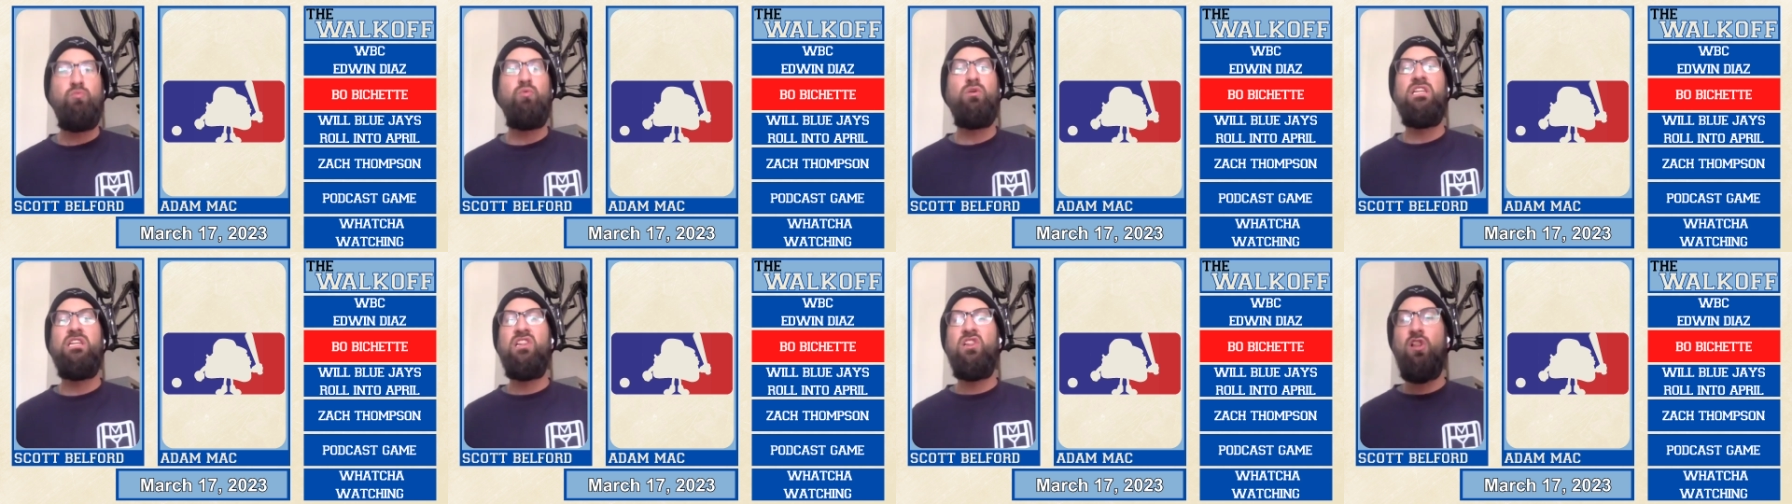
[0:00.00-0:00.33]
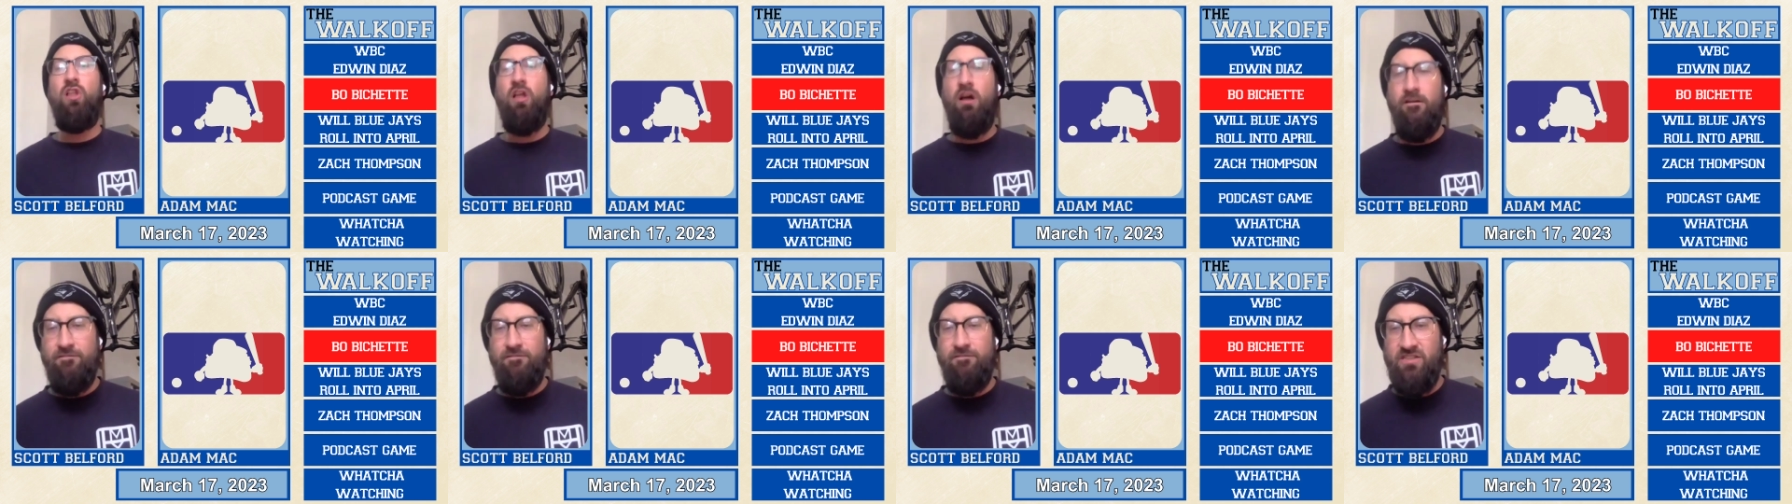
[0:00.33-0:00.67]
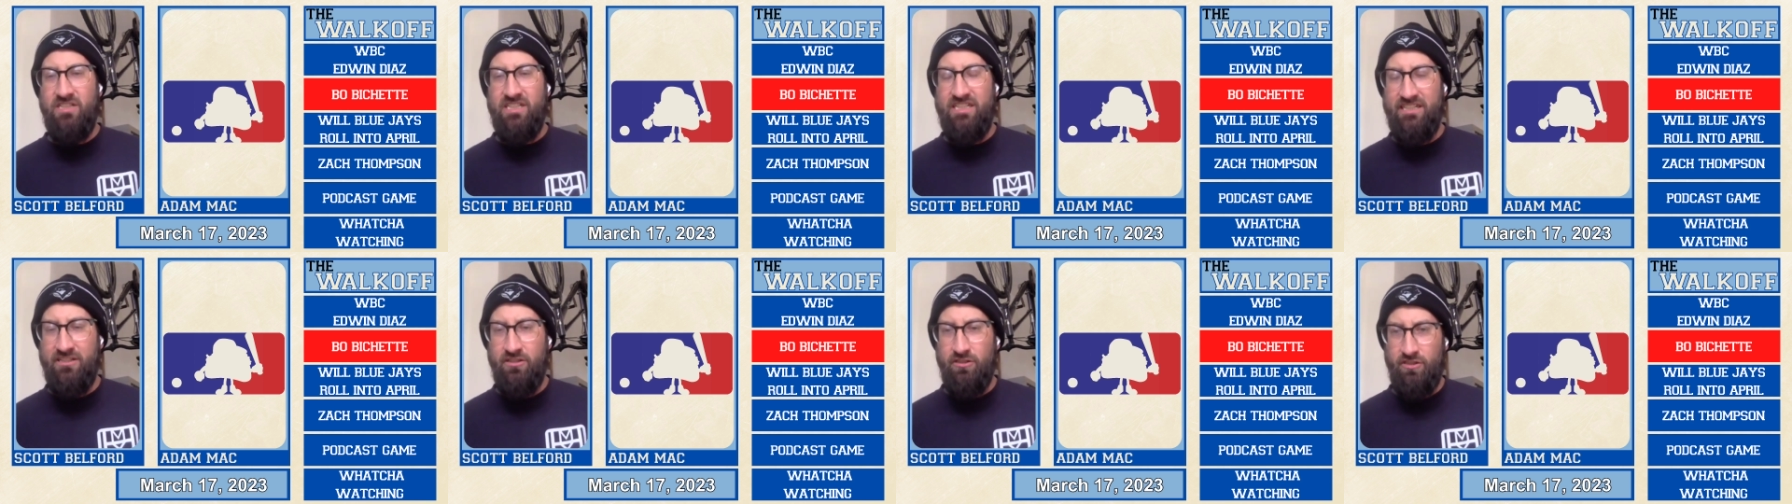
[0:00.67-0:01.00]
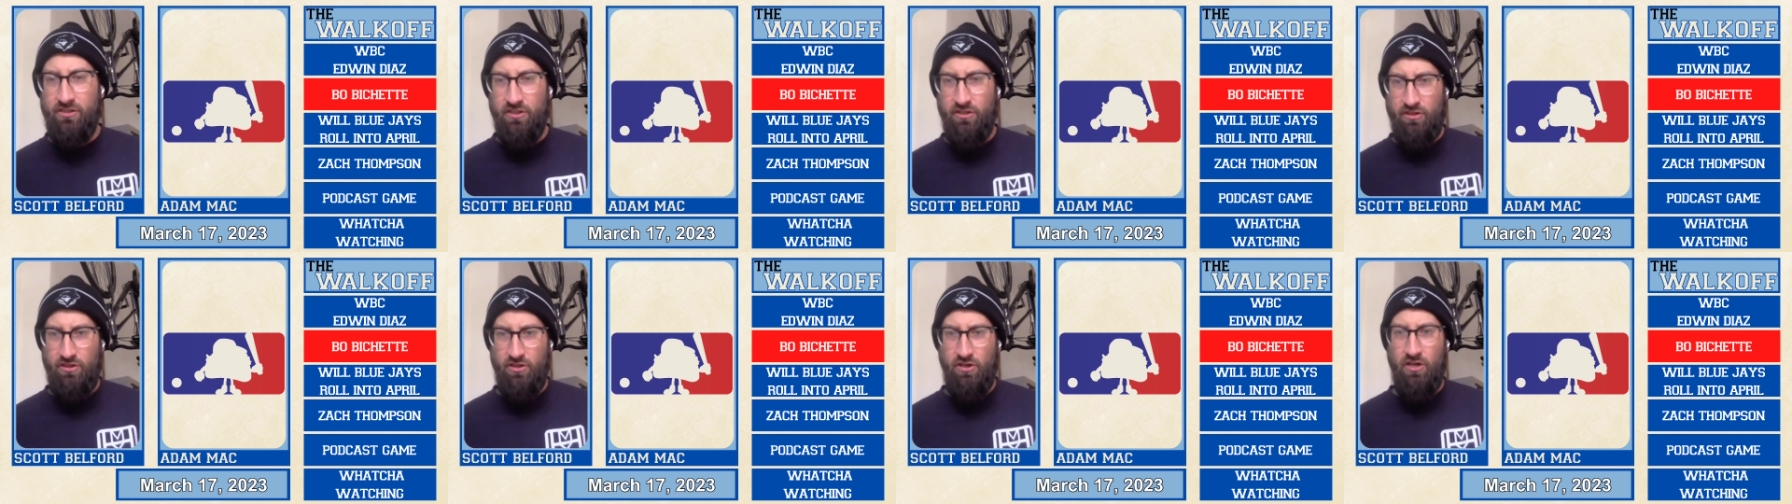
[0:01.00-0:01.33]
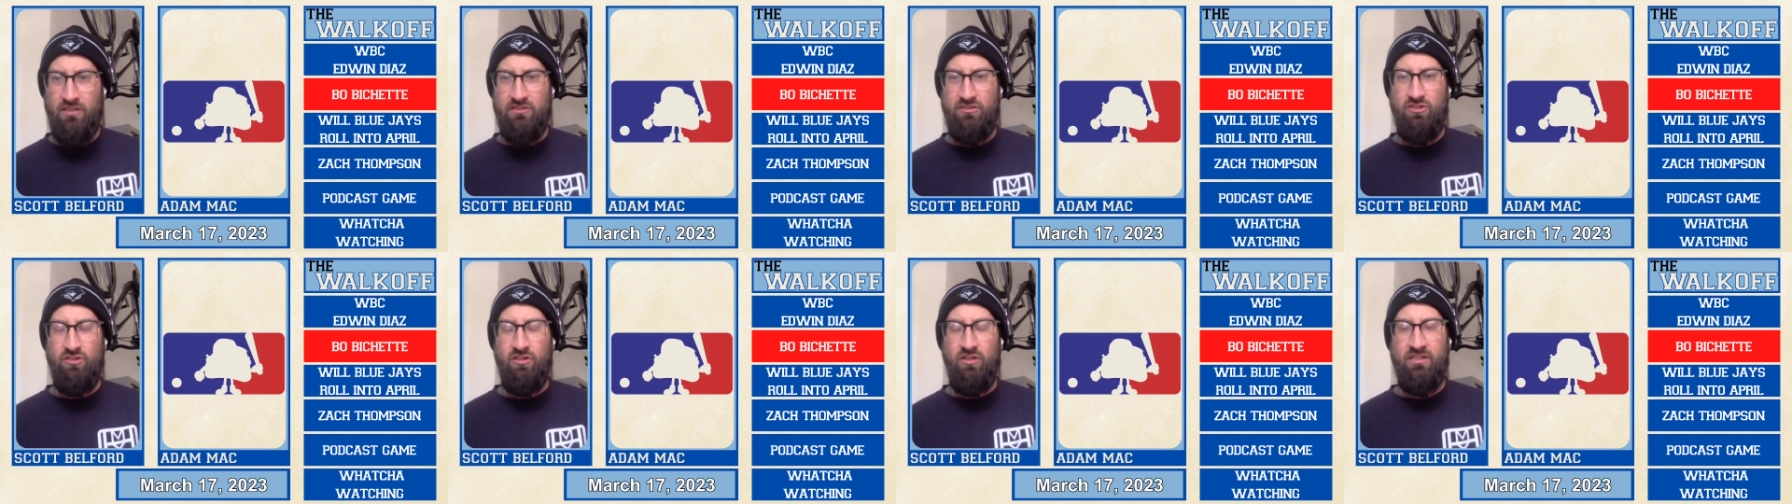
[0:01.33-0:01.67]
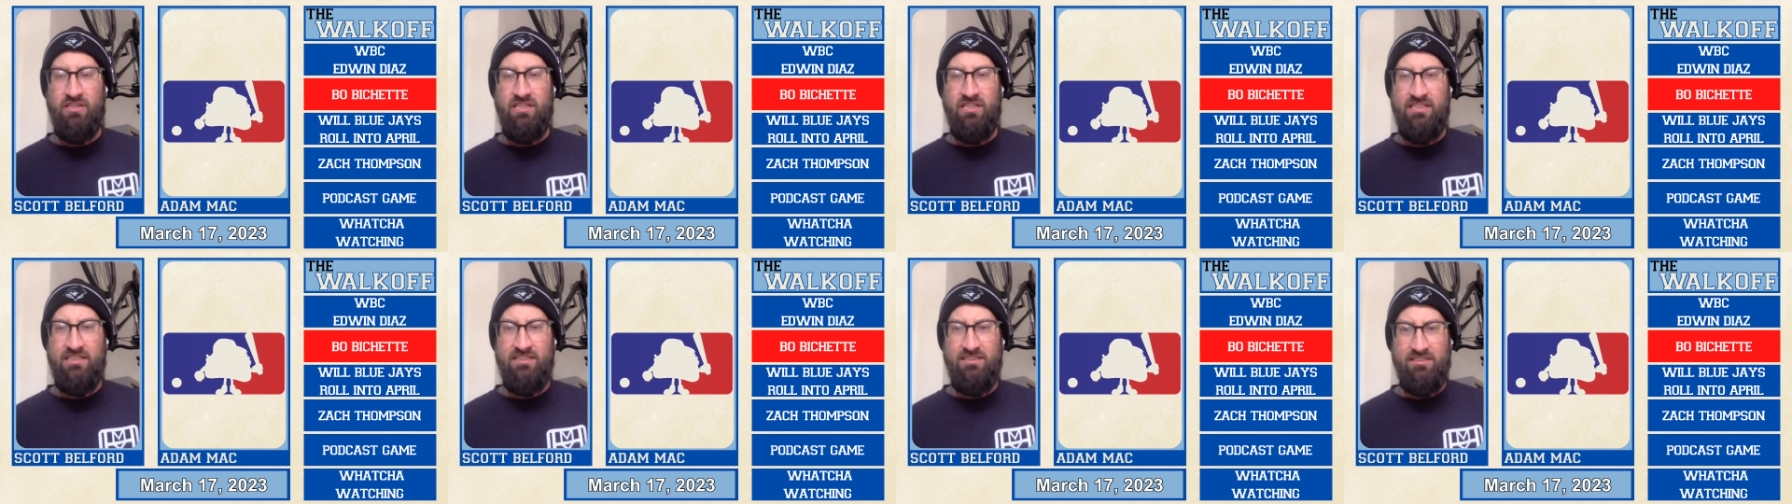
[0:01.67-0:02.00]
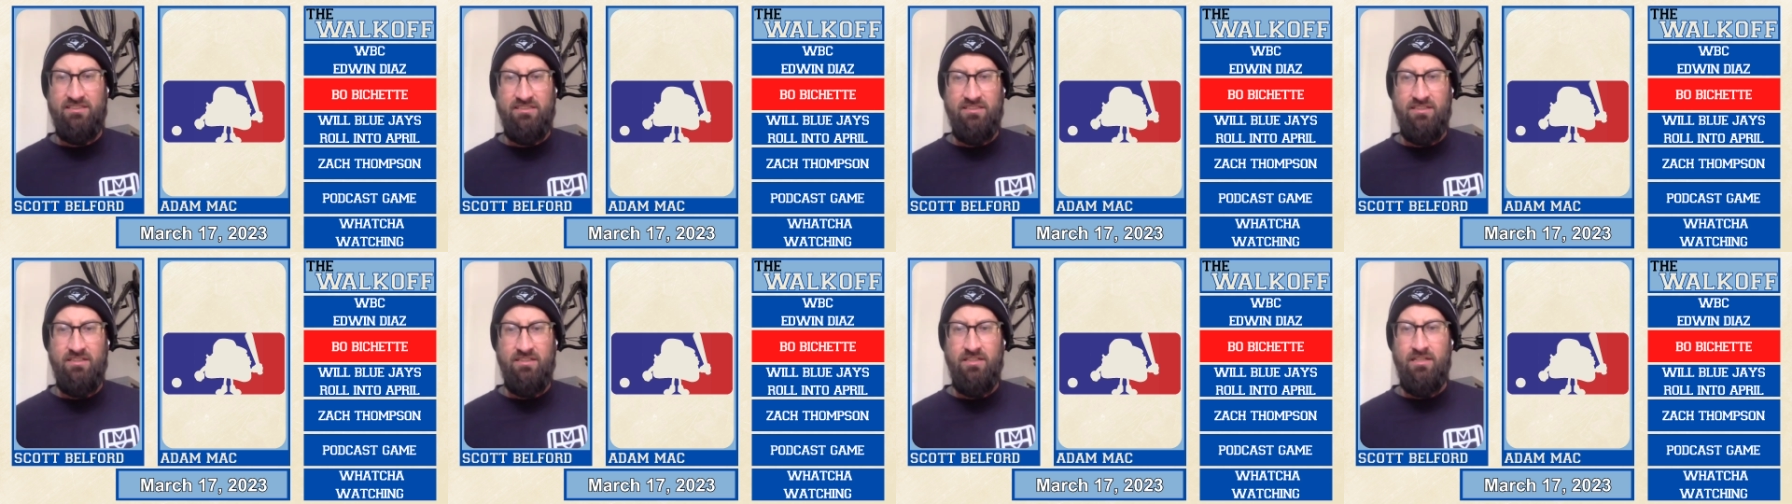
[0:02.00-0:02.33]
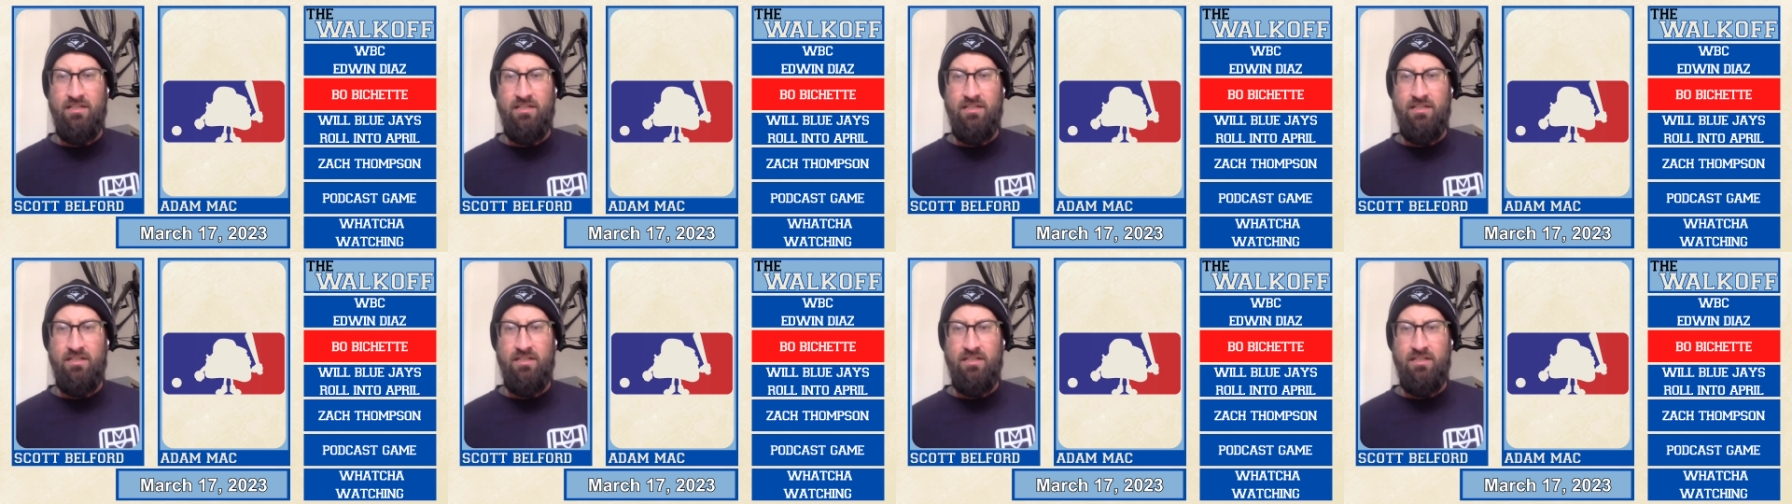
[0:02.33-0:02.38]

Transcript: Would love to hear your thoughts on this.